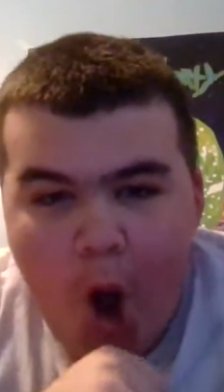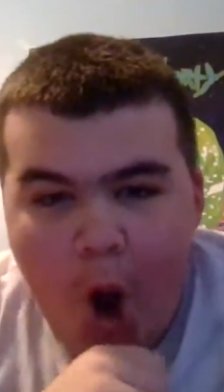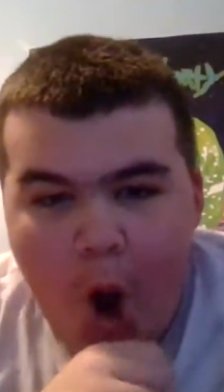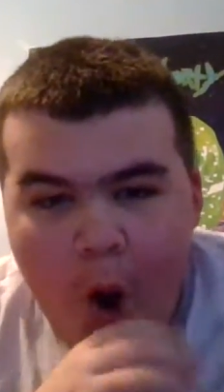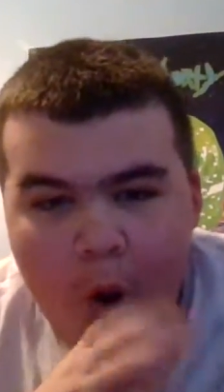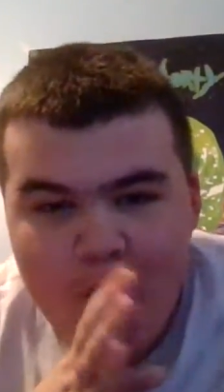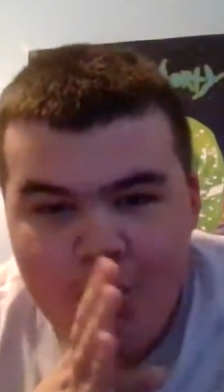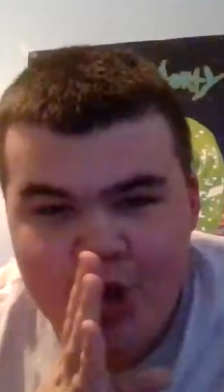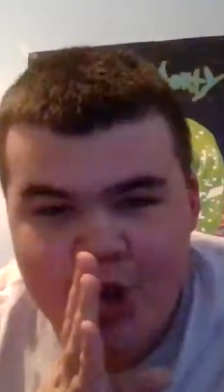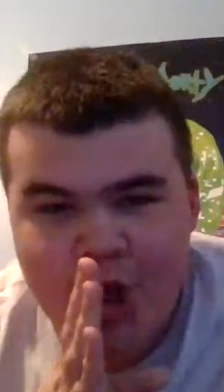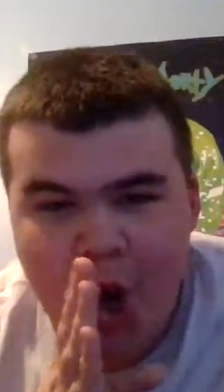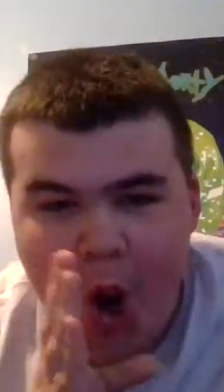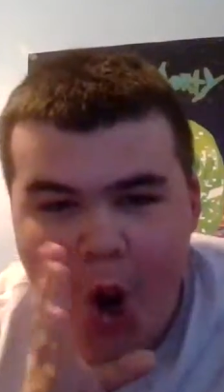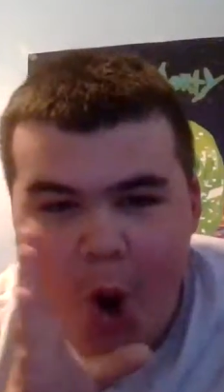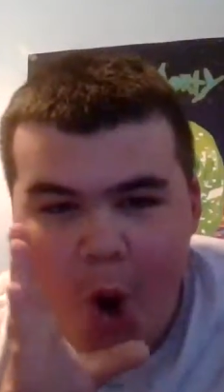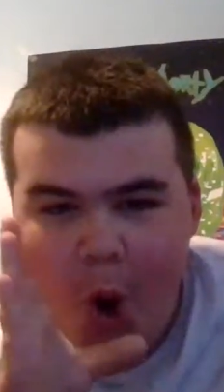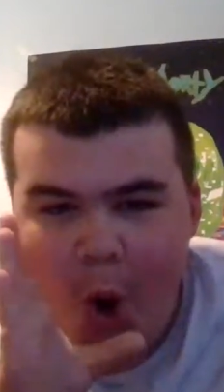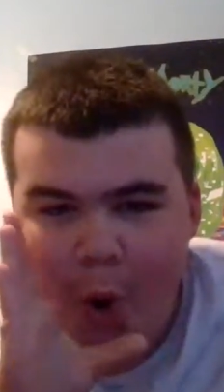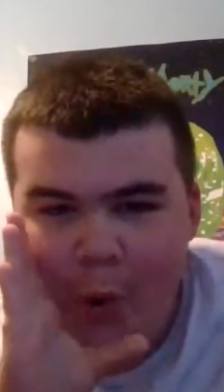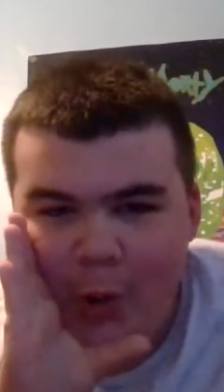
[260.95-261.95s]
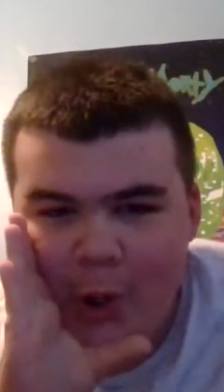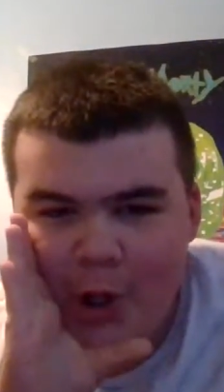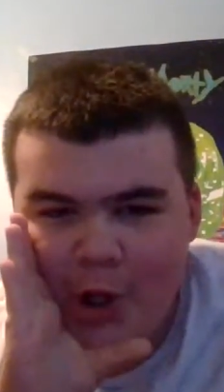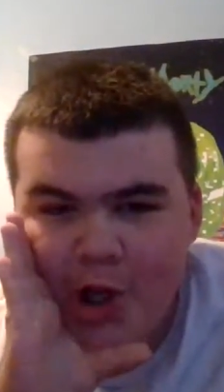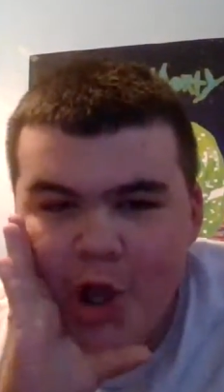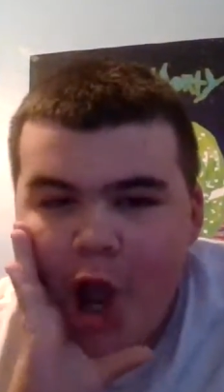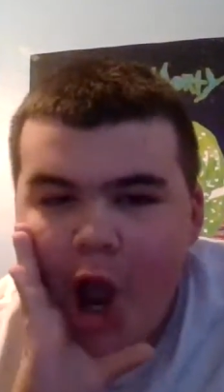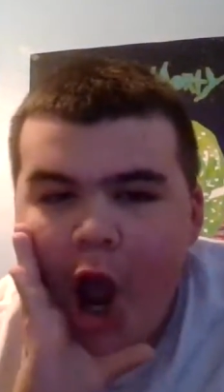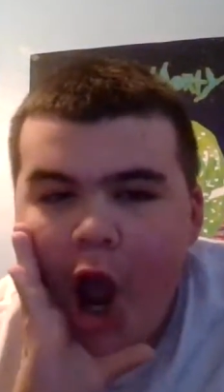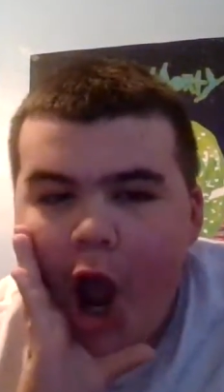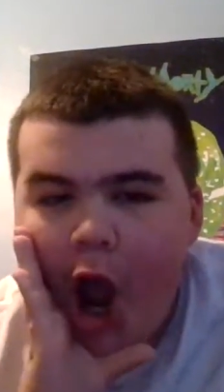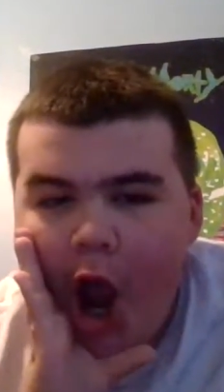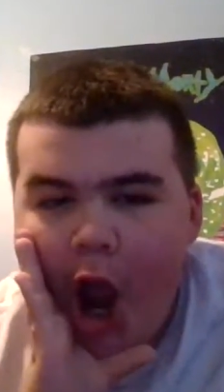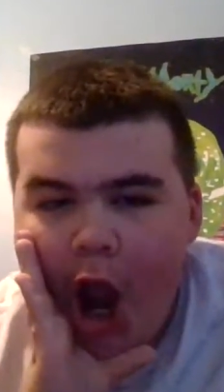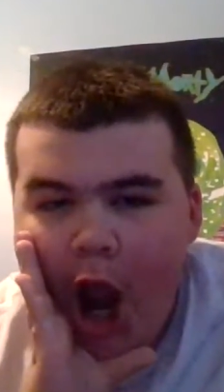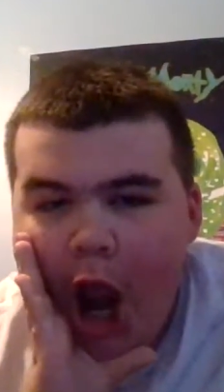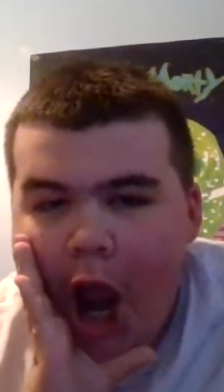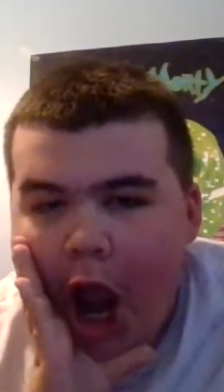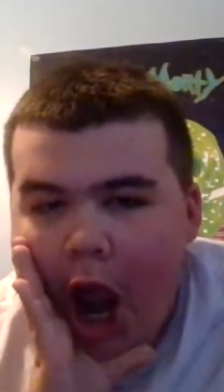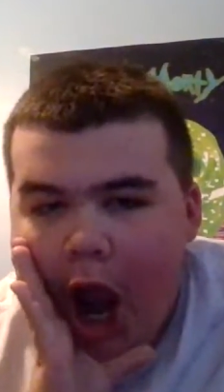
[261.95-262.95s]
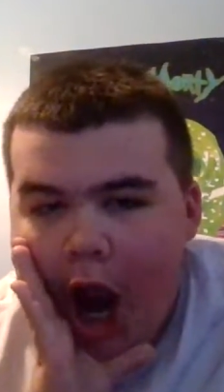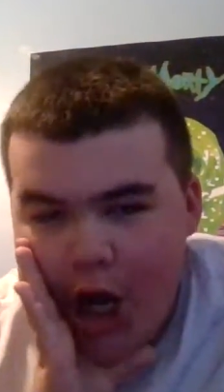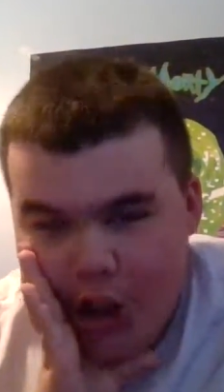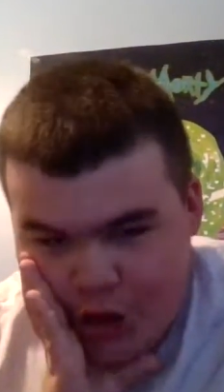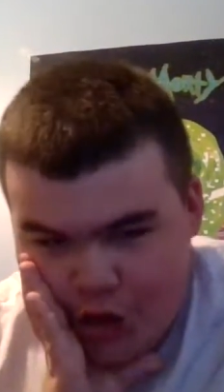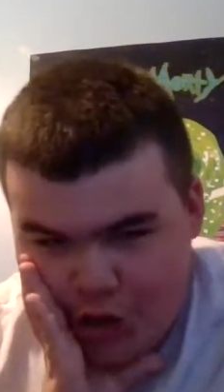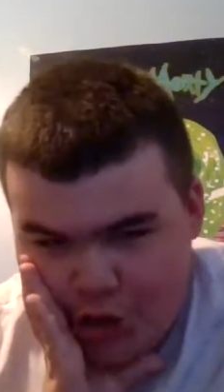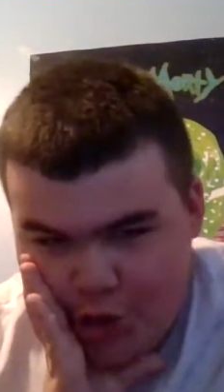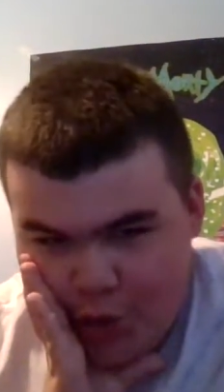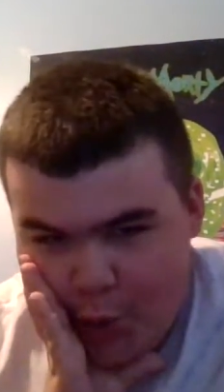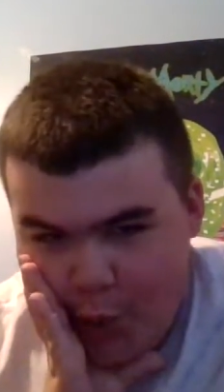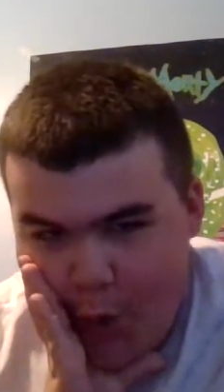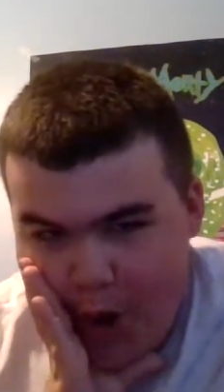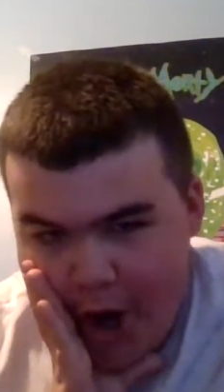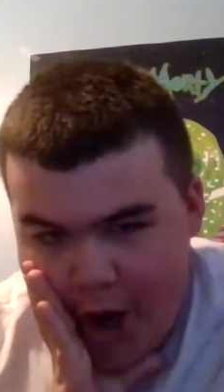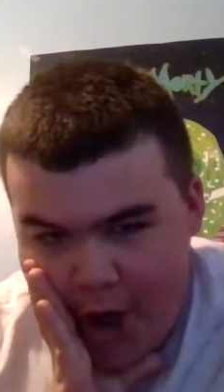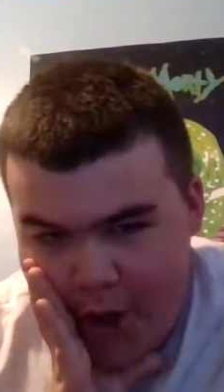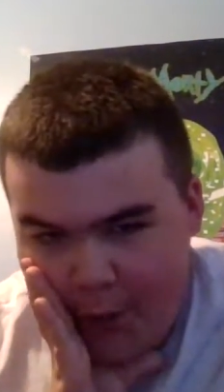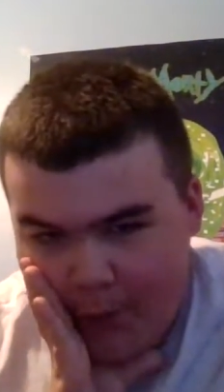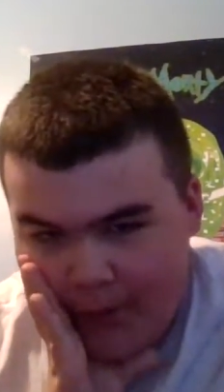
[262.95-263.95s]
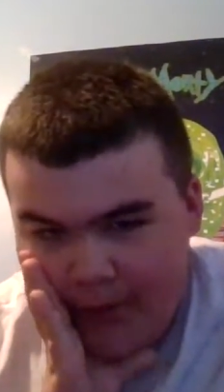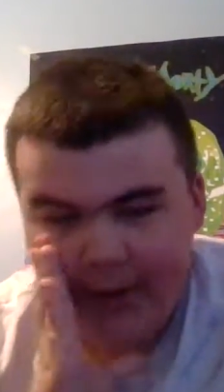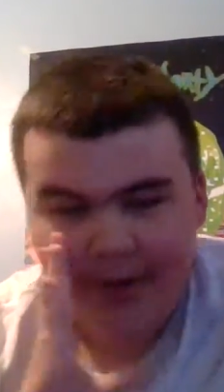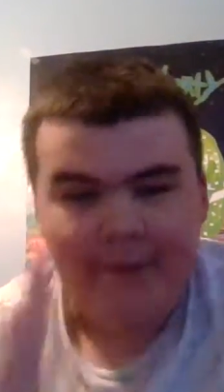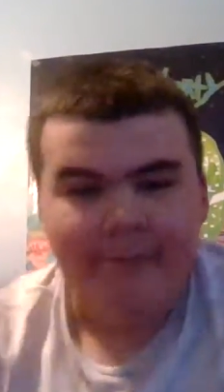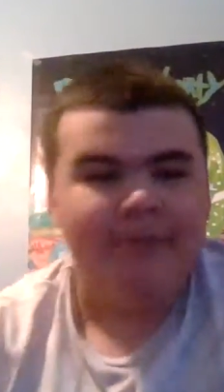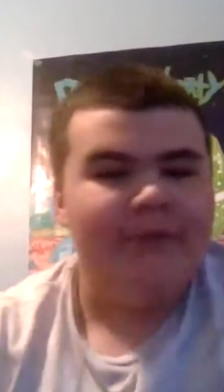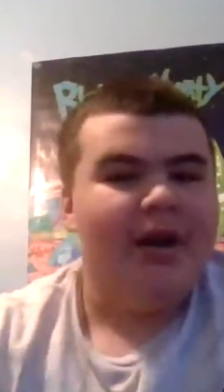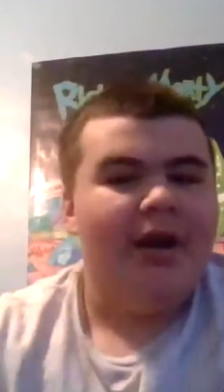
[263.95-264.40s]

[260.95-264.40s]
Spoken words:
Oh no, hey, I sweared.